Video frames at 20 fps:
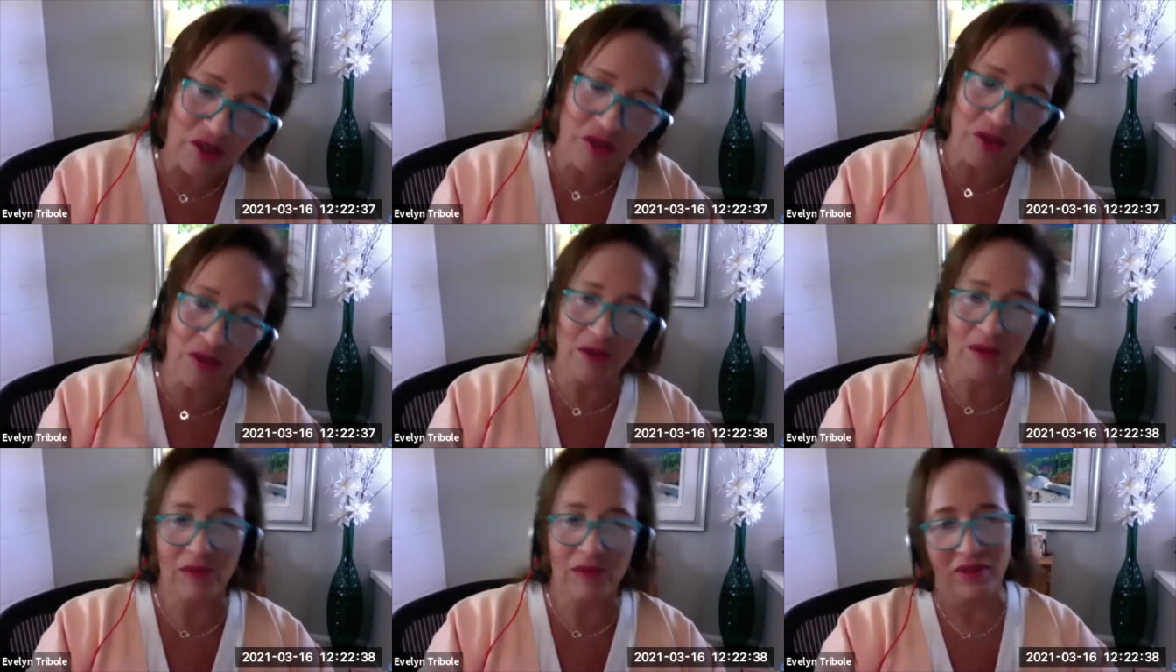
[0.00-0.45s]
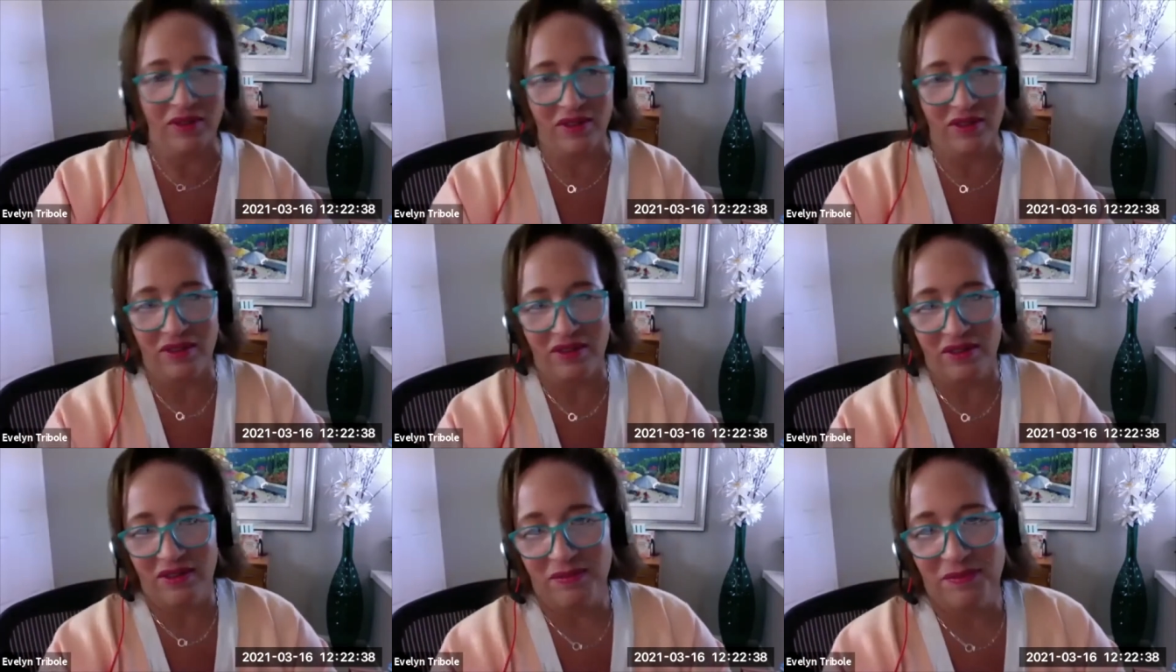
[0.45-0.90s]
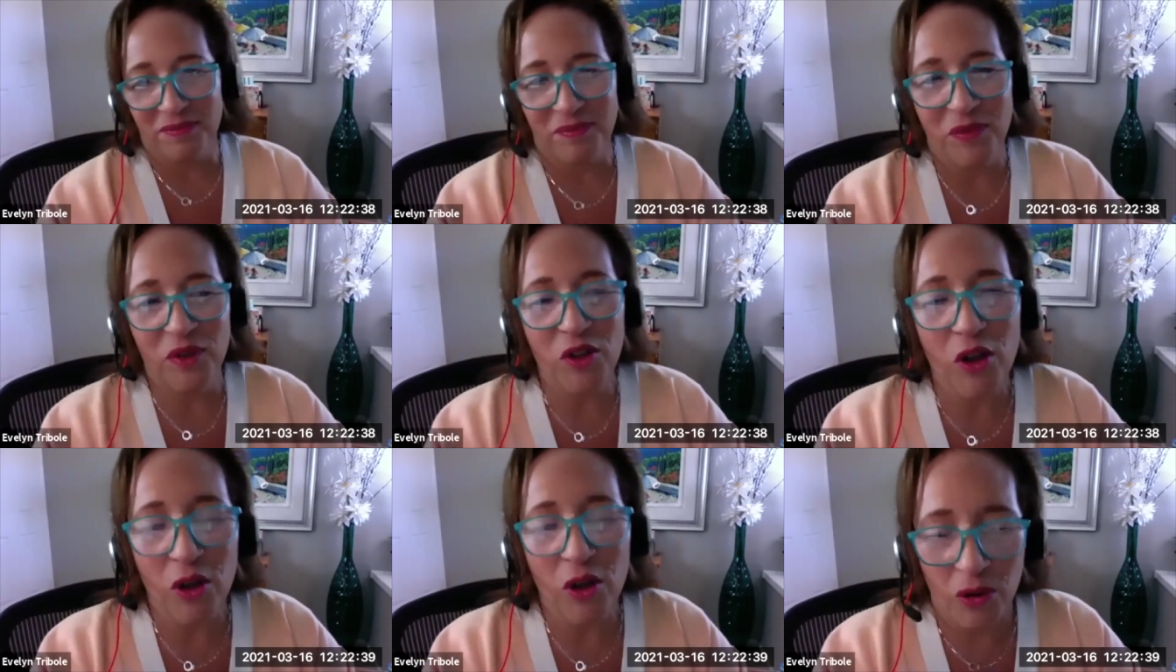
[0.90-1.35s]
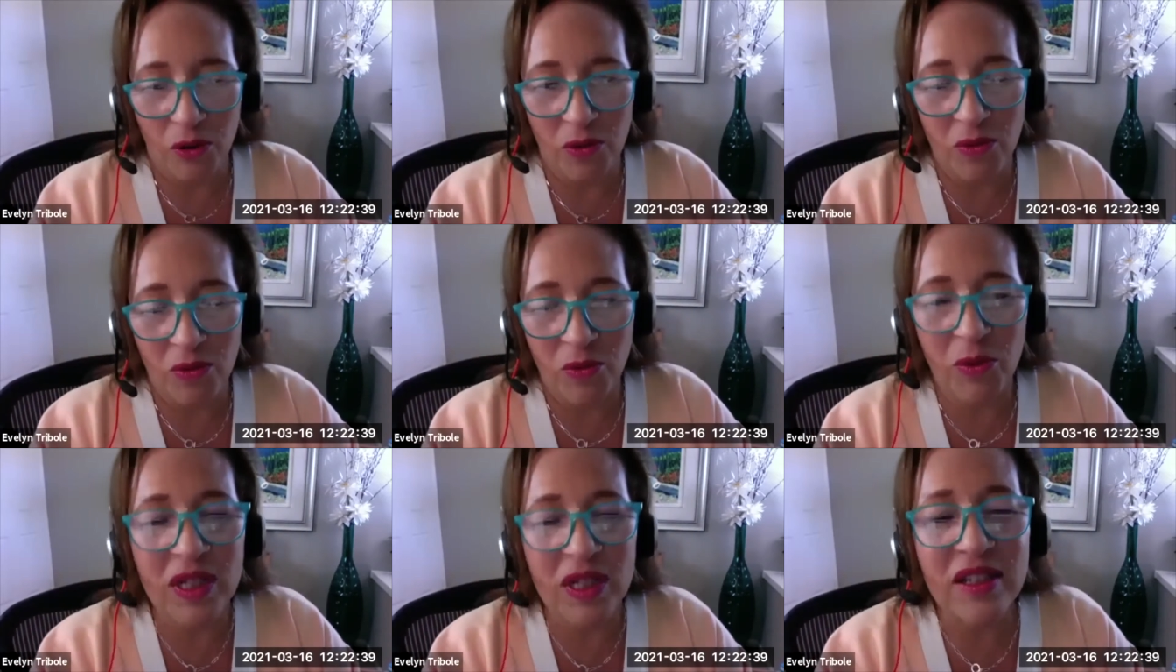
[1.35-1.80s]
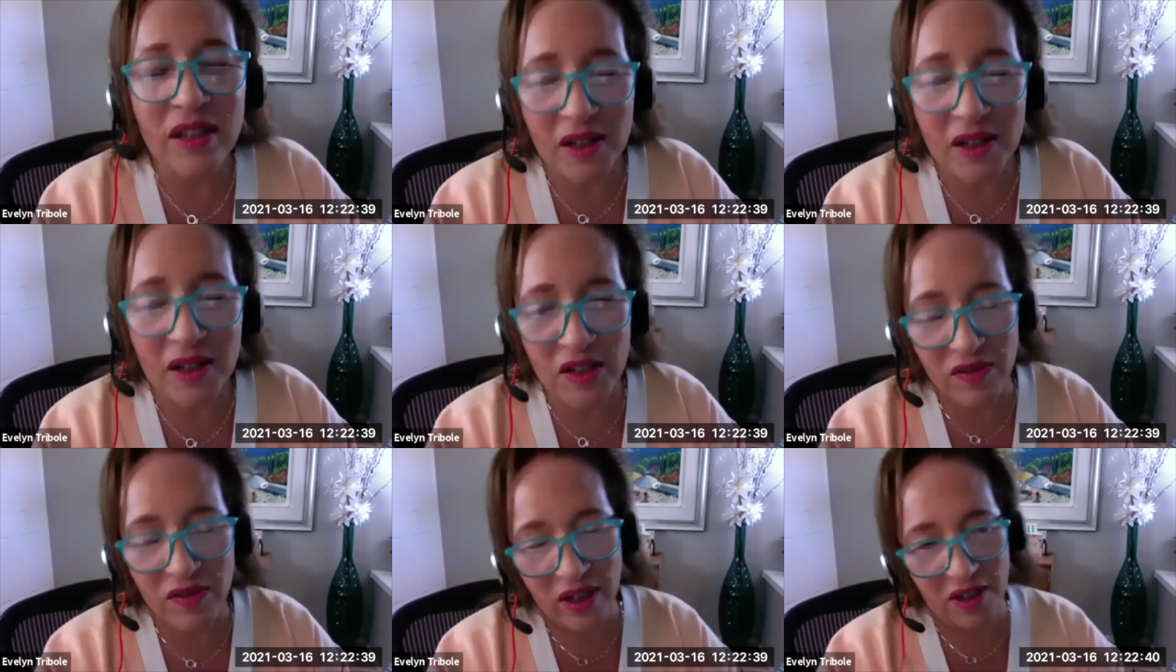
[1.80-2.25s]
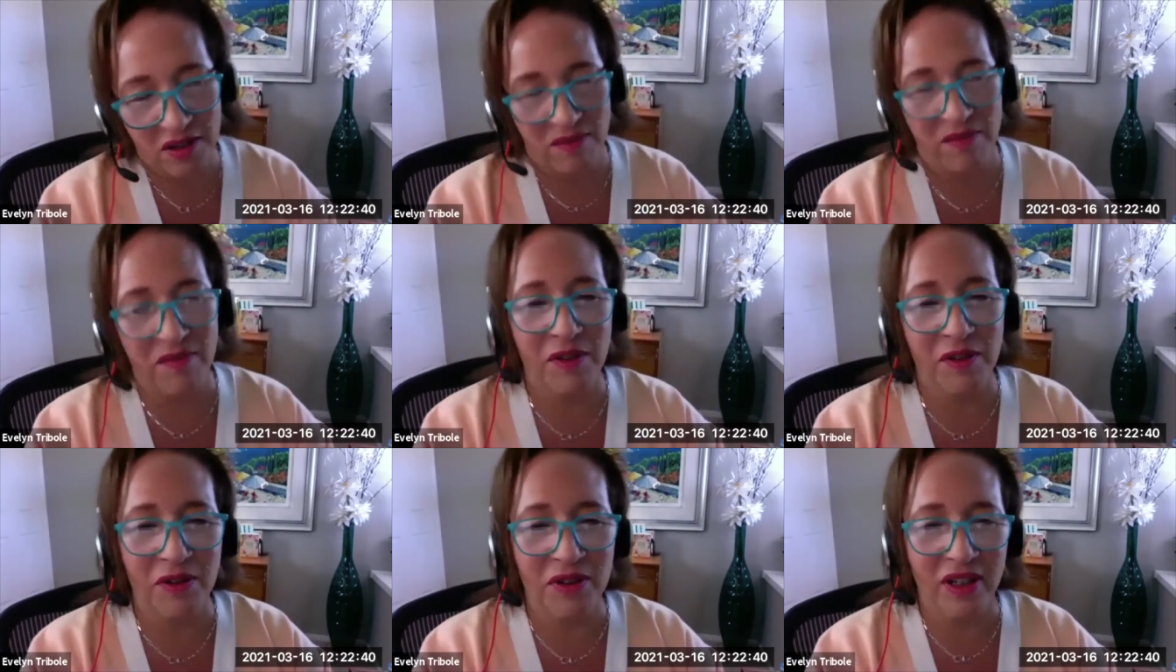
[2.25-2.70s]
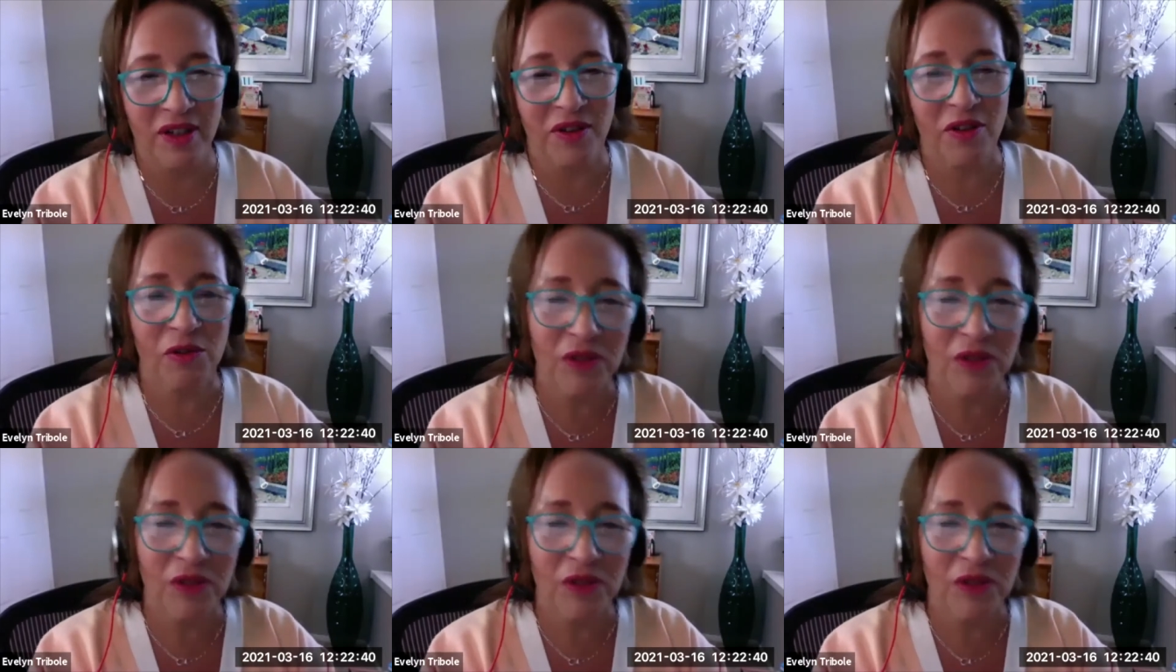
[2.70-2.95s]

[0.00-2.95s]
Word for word: you know what satisfaction feels like.